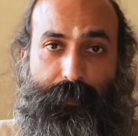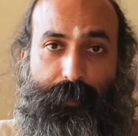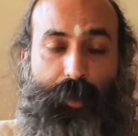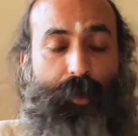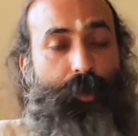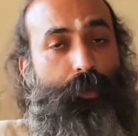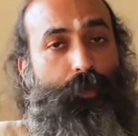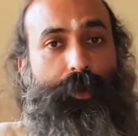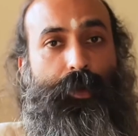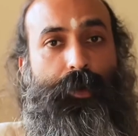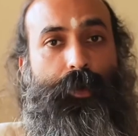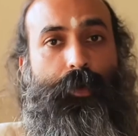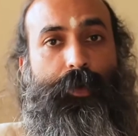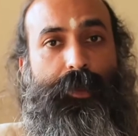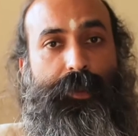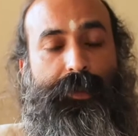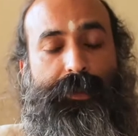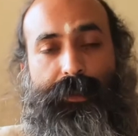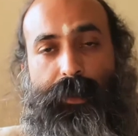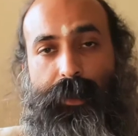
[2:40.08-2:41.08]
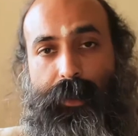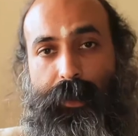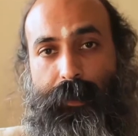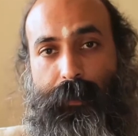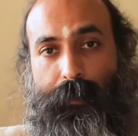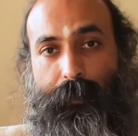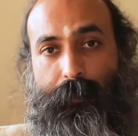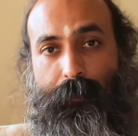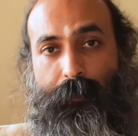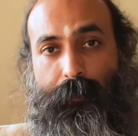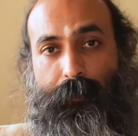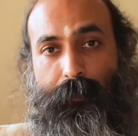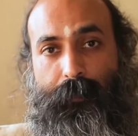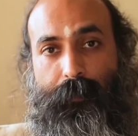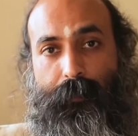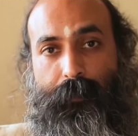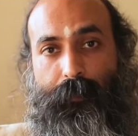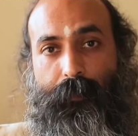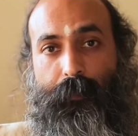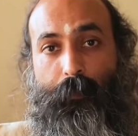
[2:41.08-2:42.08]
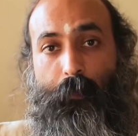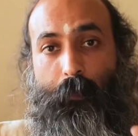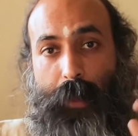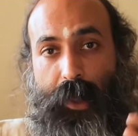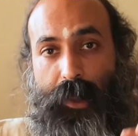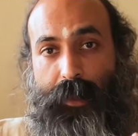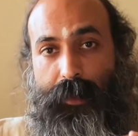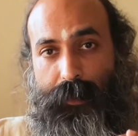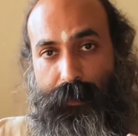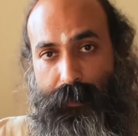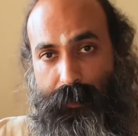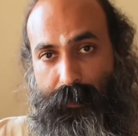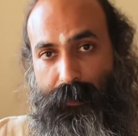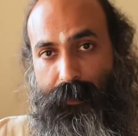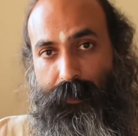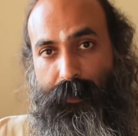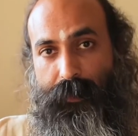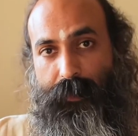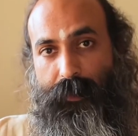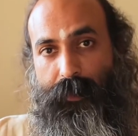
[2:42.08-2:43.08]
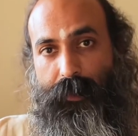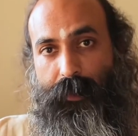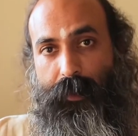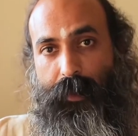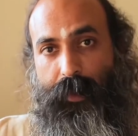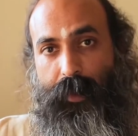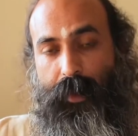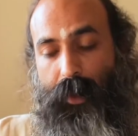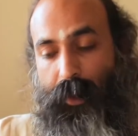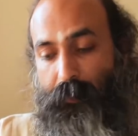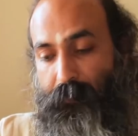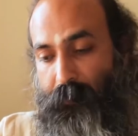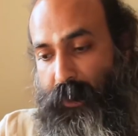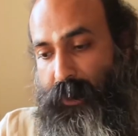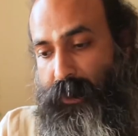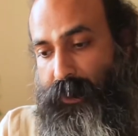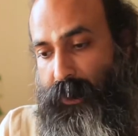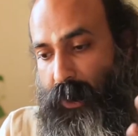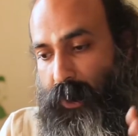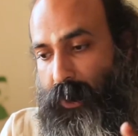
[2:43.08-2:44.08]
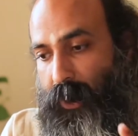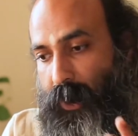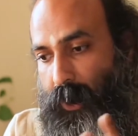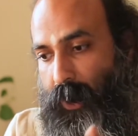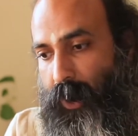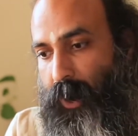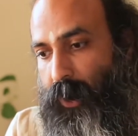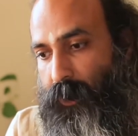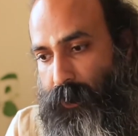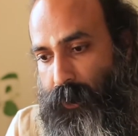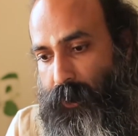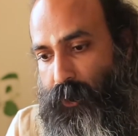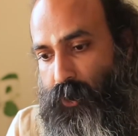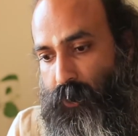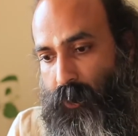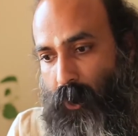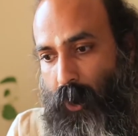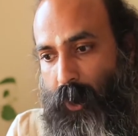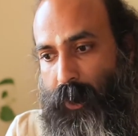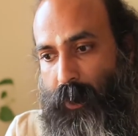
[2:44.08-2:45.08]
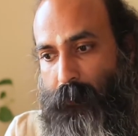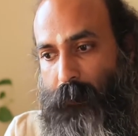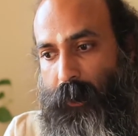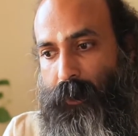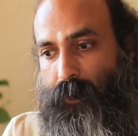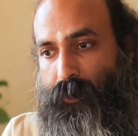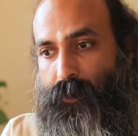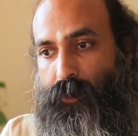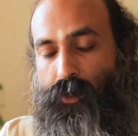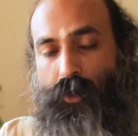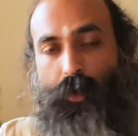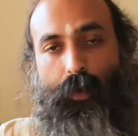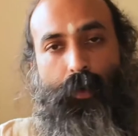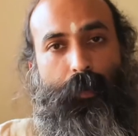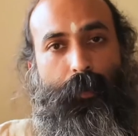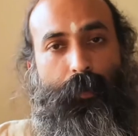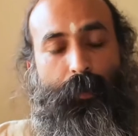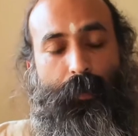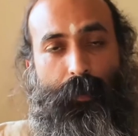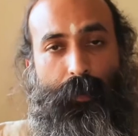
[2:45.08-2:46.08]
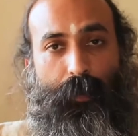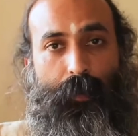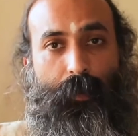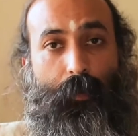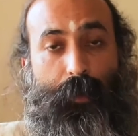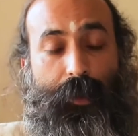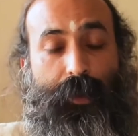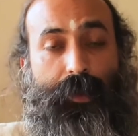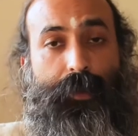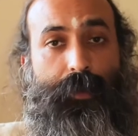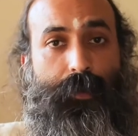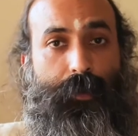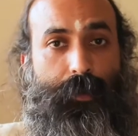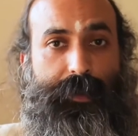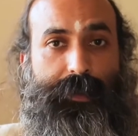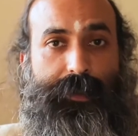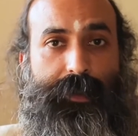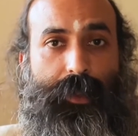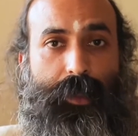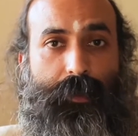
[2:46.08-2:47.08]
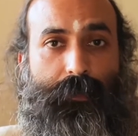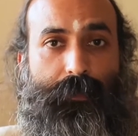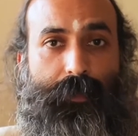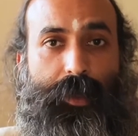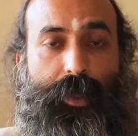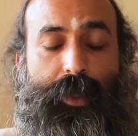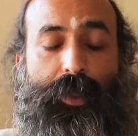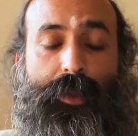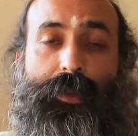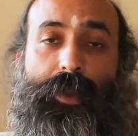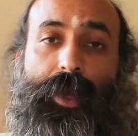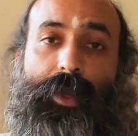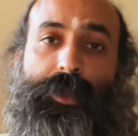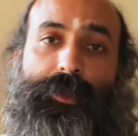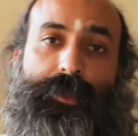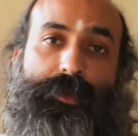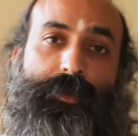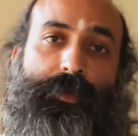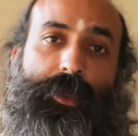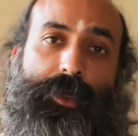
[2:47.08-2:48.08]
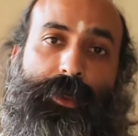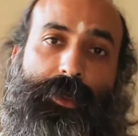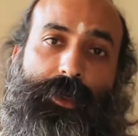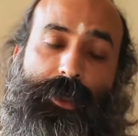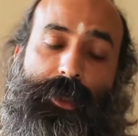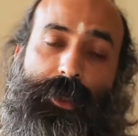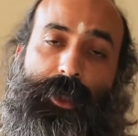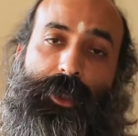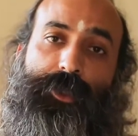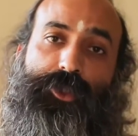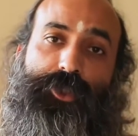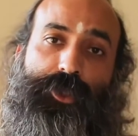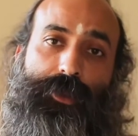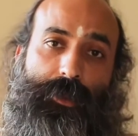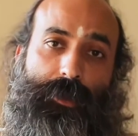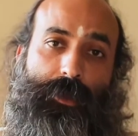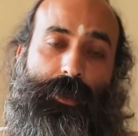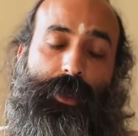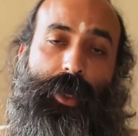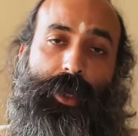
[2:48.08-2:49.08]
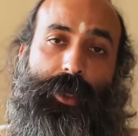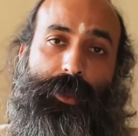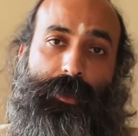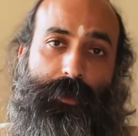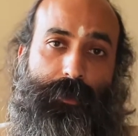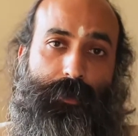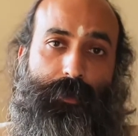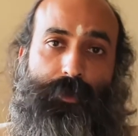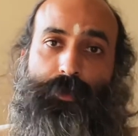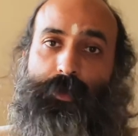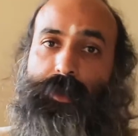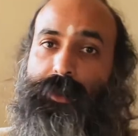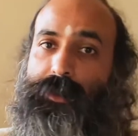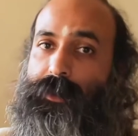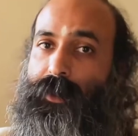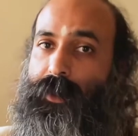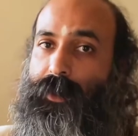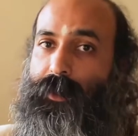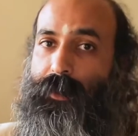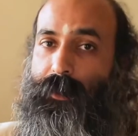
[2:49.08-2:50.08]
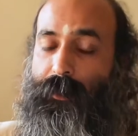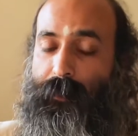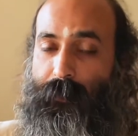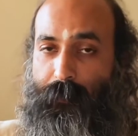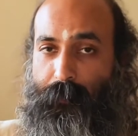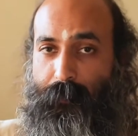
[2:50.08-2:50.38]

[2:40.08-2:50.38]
You would know inside. But if in certain cases you're not able to know within your own self, that is where a teacher, a guide, a guru is needed.